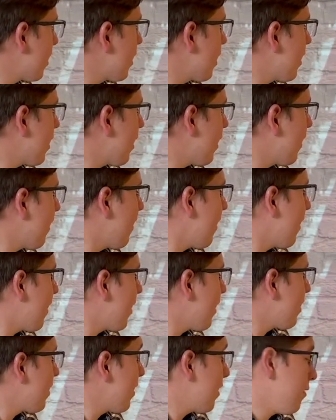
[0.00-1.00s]

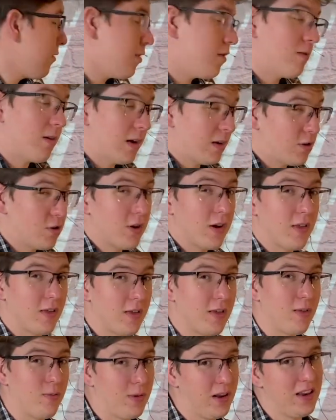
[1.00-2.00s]
And I think it was the right choice
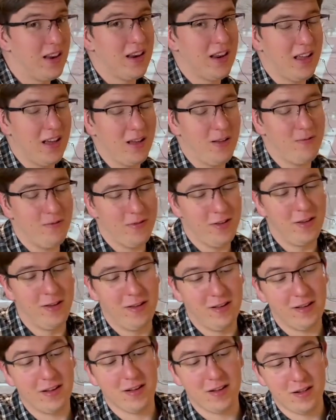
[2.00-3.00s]
because we did come
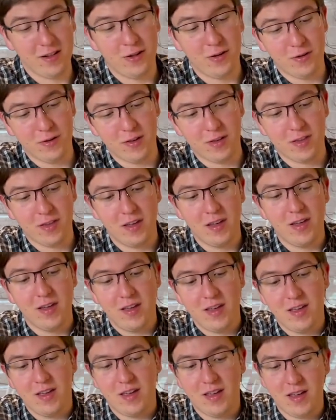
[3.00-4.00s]
close.
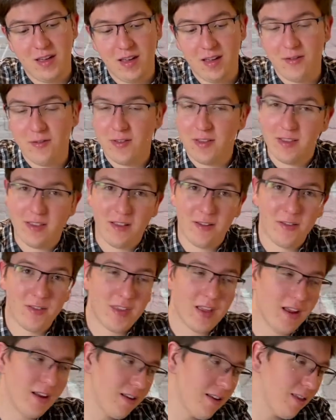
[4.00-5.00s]
It was
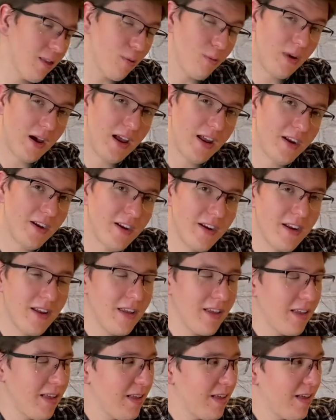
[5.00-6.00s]
down to the wire.
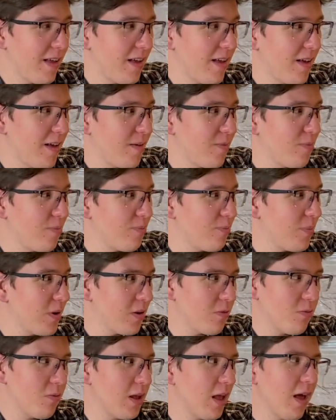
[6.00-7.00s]

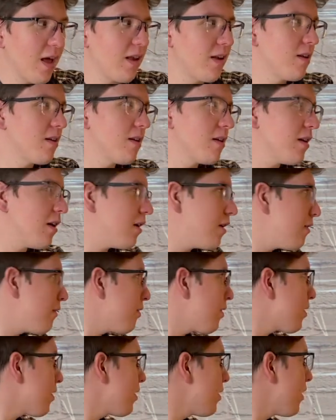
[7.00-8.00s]
But we had all of
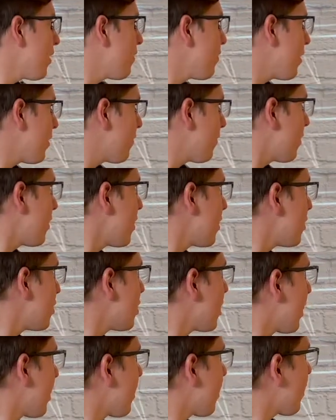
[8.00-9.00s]
this lovely footage,
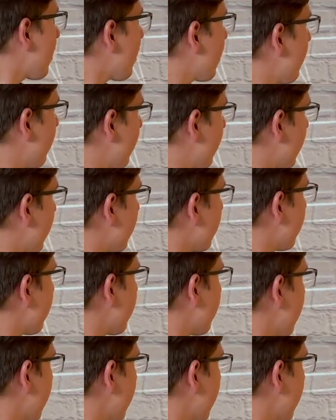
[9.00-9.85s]
and some of this